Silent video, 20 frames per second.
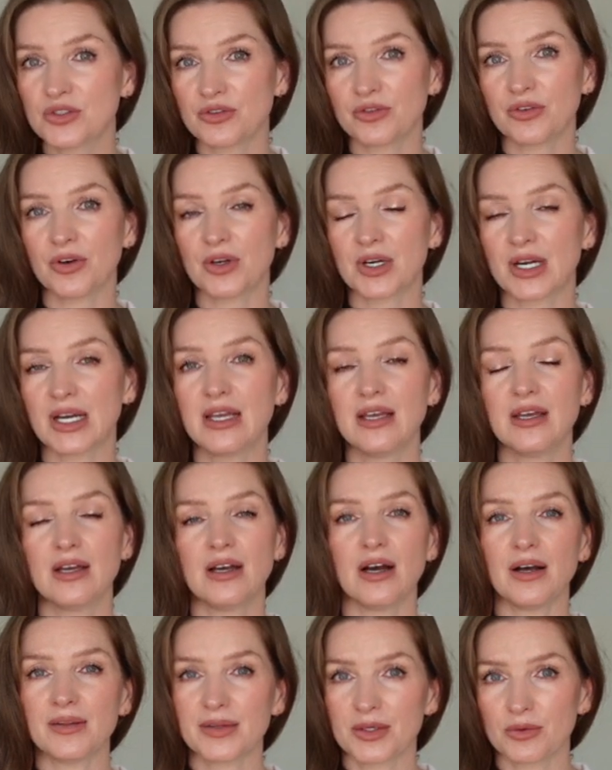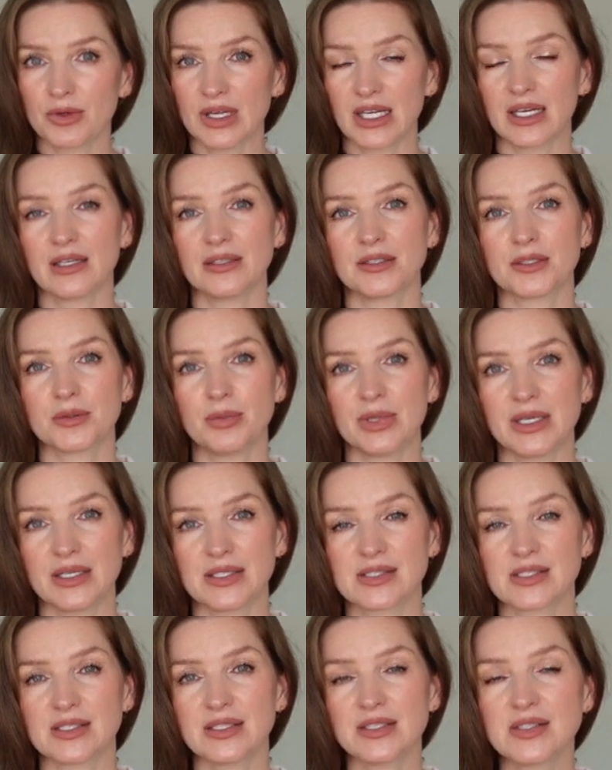for on a regular
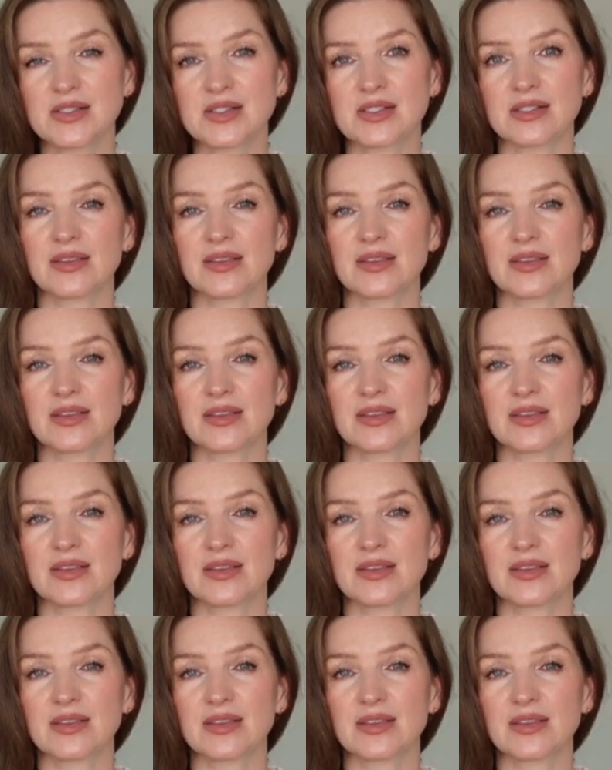basis.